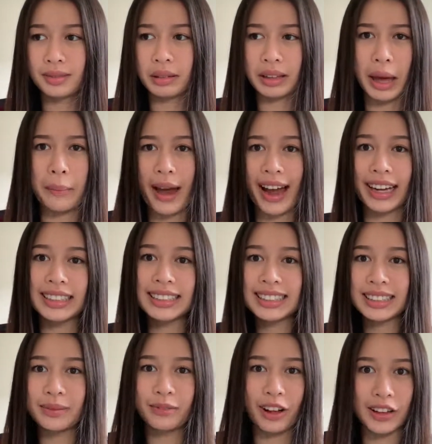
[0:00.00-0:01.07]
get back into
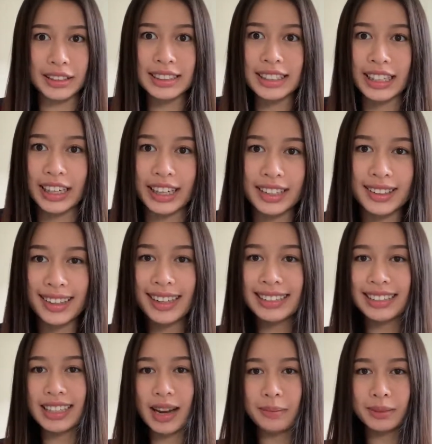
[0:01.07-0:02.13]
some volunteering that I
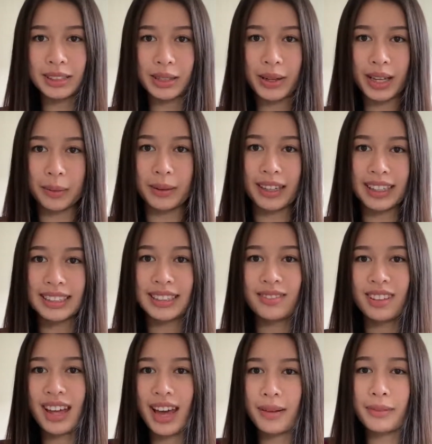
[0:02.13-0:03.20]
stopped doing because of
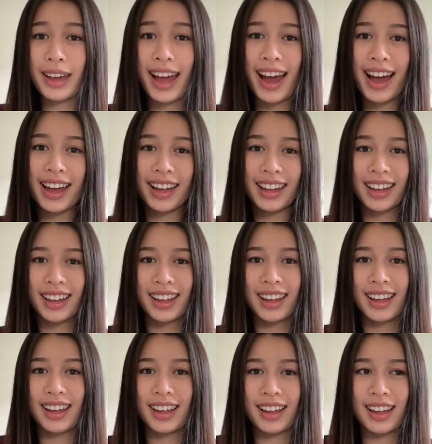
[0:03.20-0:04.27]
the MCAT.
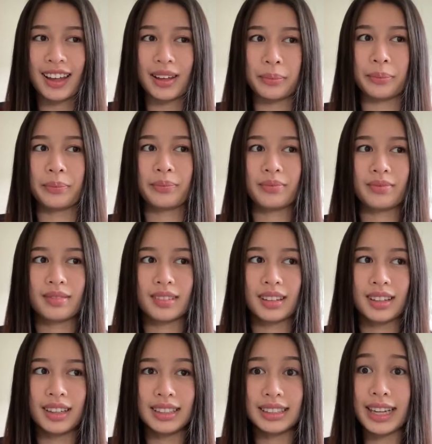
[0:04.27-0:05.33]
Um,
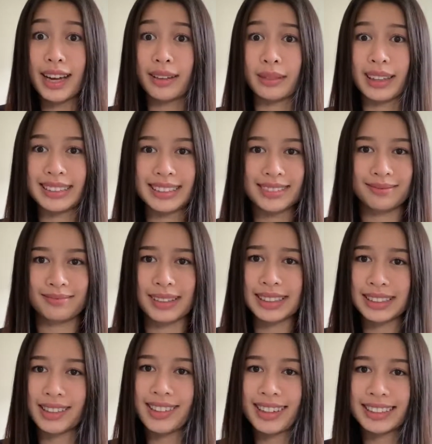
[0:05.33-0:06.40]
and yeah, that's that's
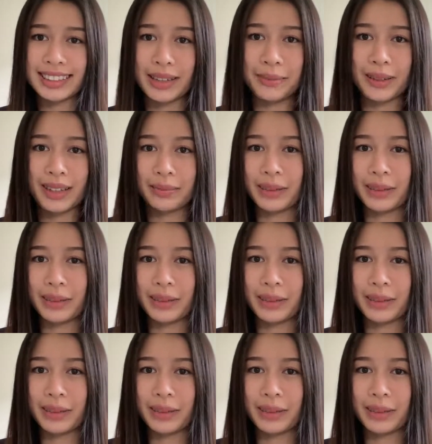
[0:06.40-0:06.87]
all that's up with